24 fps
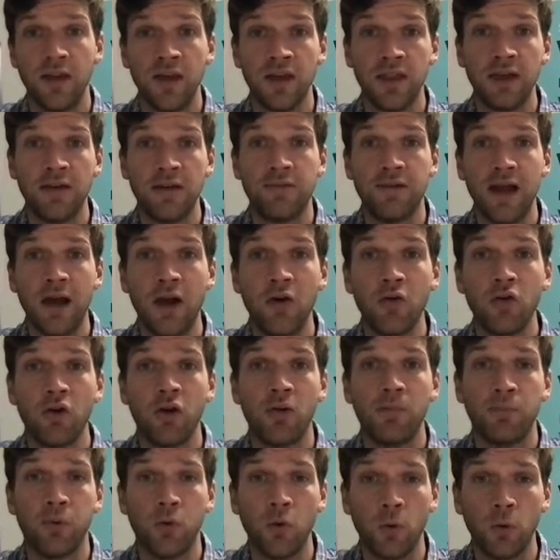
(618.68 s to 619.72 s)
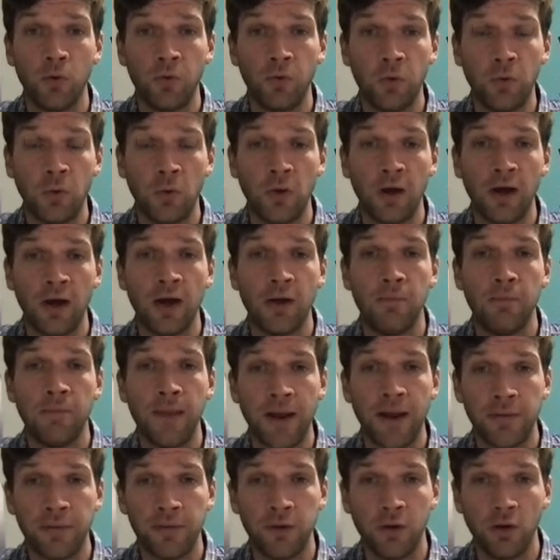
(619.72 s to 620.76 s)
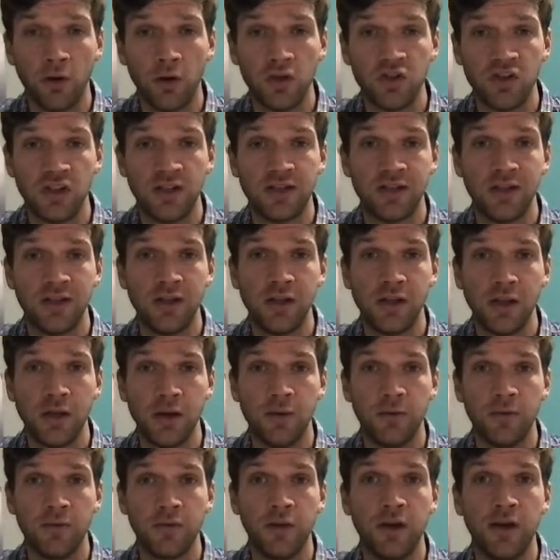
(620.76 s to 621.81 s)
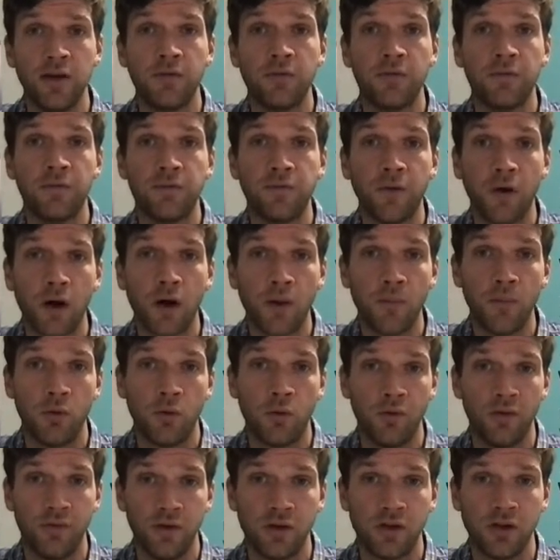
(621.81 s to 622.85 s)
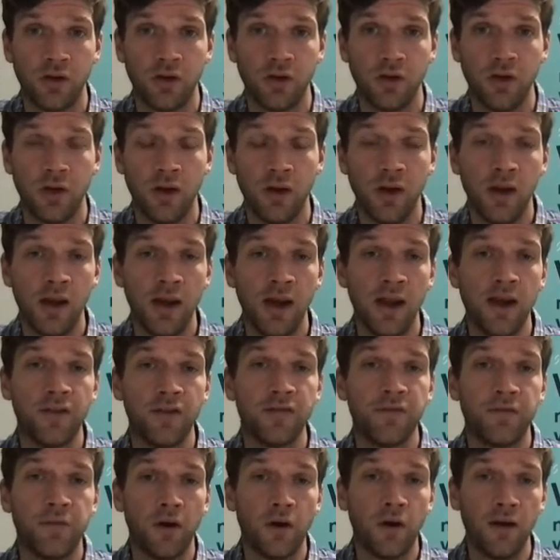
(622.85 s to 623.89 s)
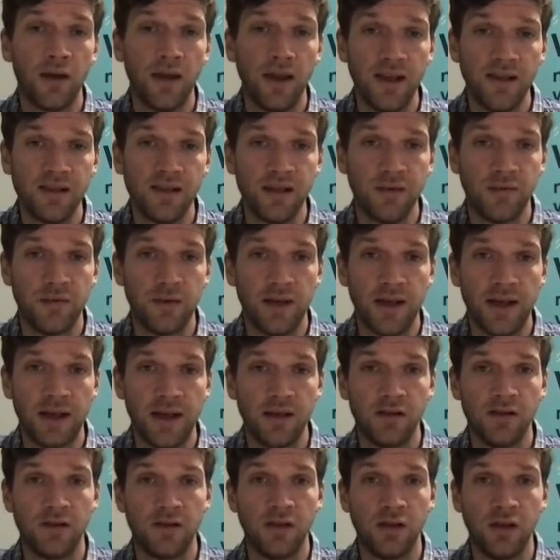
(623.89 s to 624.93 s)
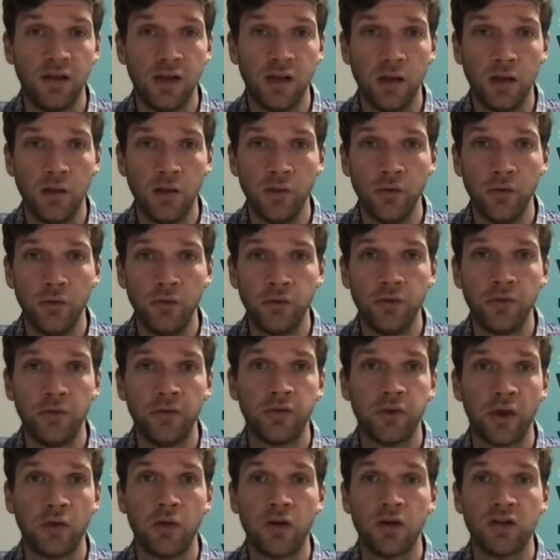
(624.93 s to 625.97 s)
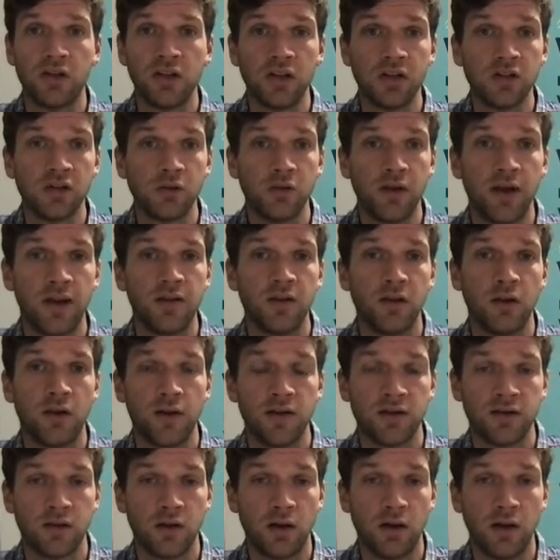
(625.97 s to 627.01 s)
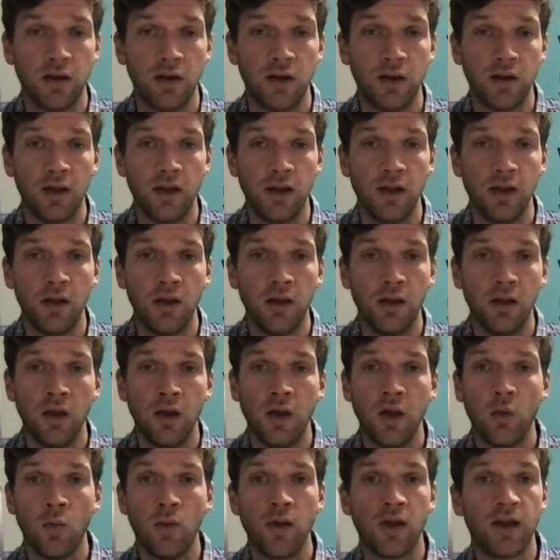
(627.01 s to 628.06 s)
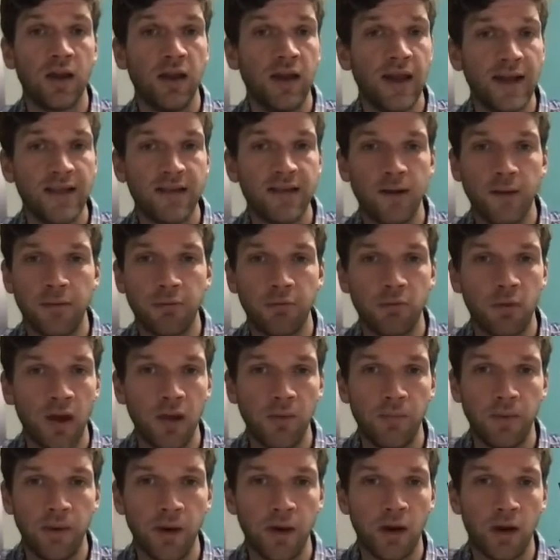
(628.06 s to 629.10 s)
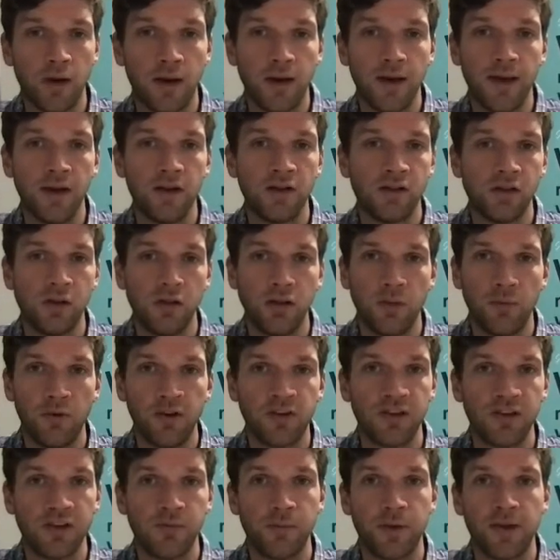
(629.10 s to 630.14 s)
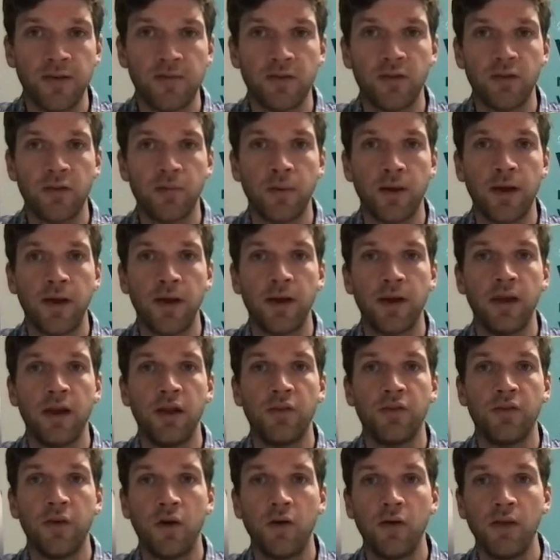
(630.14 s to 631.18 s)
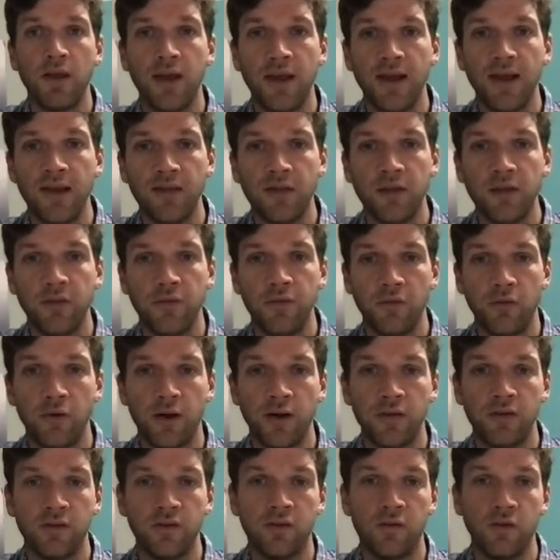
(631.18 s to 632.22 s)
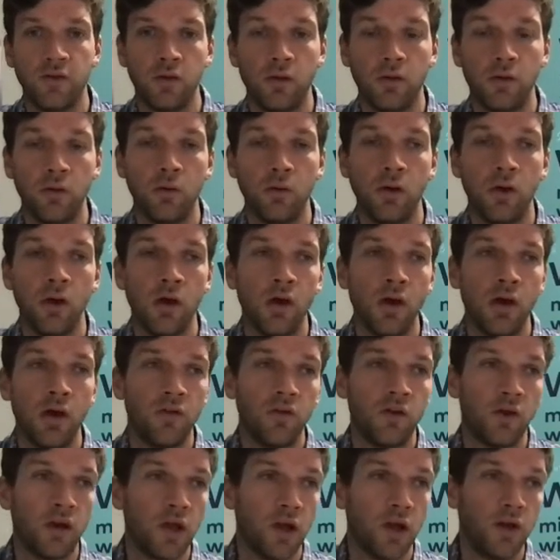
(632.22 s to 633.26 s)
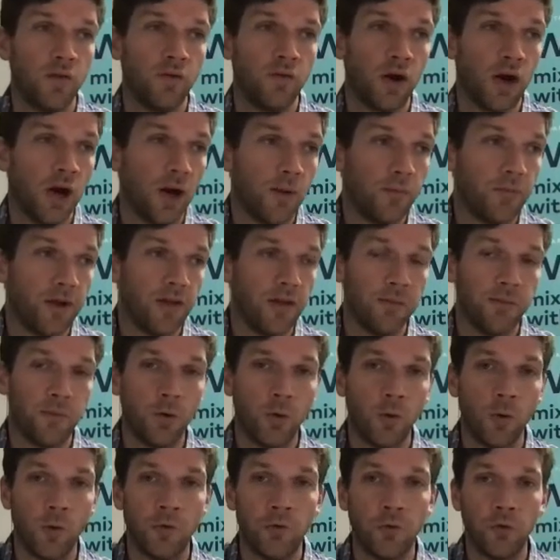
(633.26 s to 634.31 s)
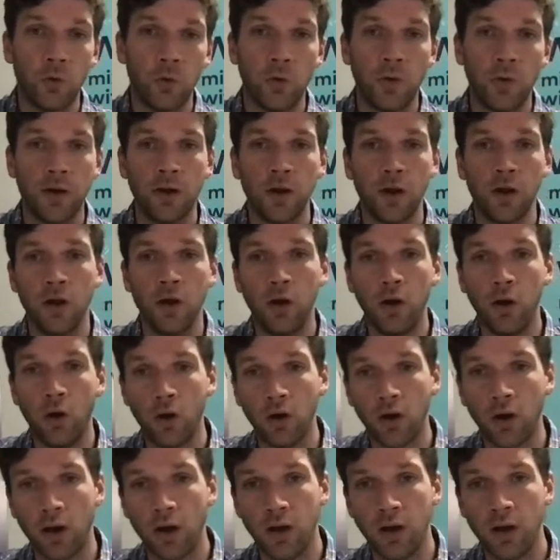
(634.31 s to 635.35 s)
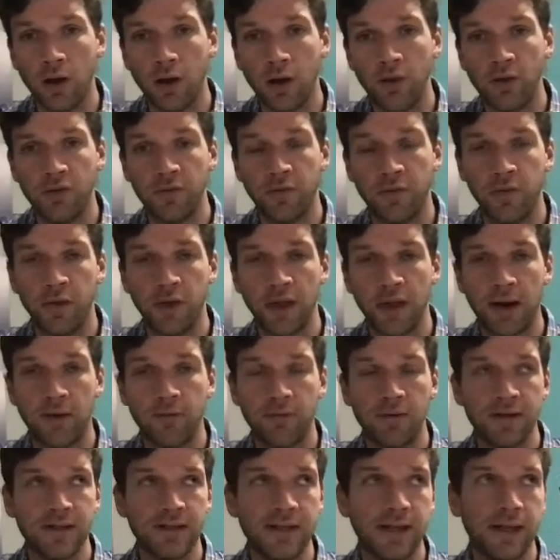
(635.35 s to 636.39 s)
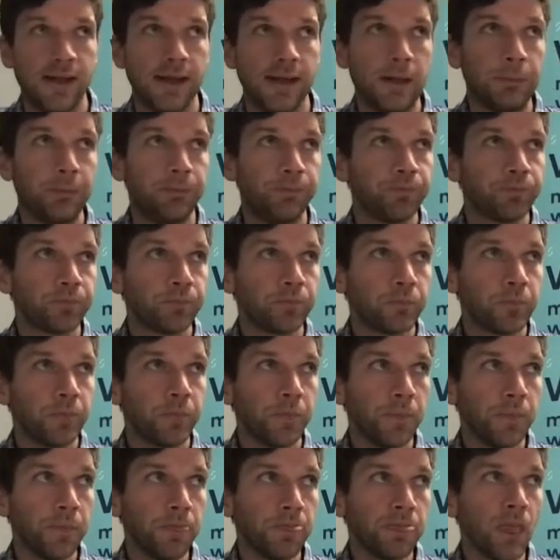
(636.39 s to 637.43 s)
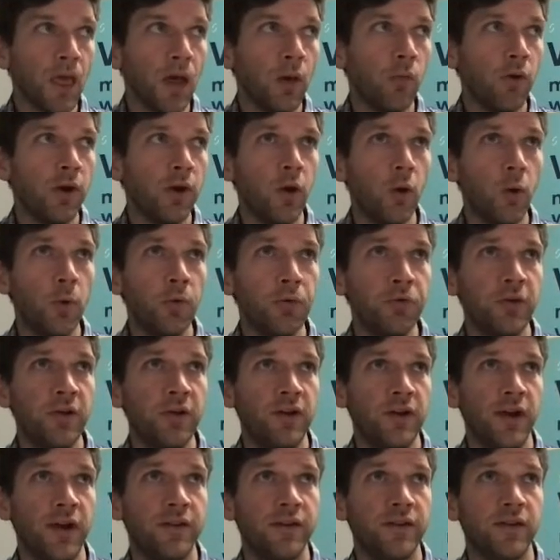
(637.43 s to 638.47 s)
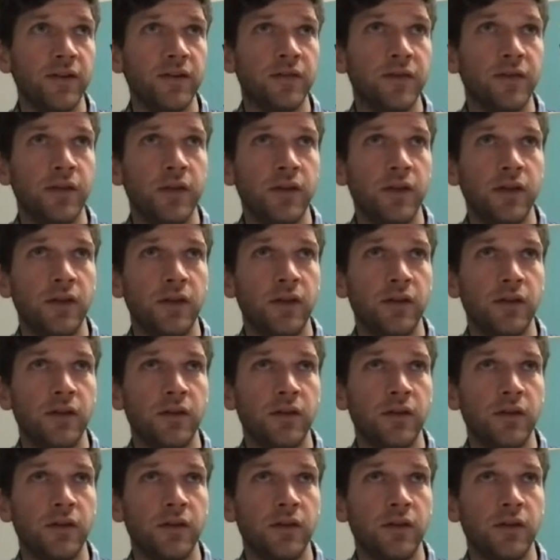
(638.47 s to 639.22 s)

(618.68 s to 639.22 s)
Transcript: they've now got a portal and a methodology to use that is far more efficient. It's far easier for lenders to use. So a digital lender like Starling, we're connected through API to the British Business Bank, and it's very easy for us to kind of update the portal and log our loans for the guarantee. What it also does is the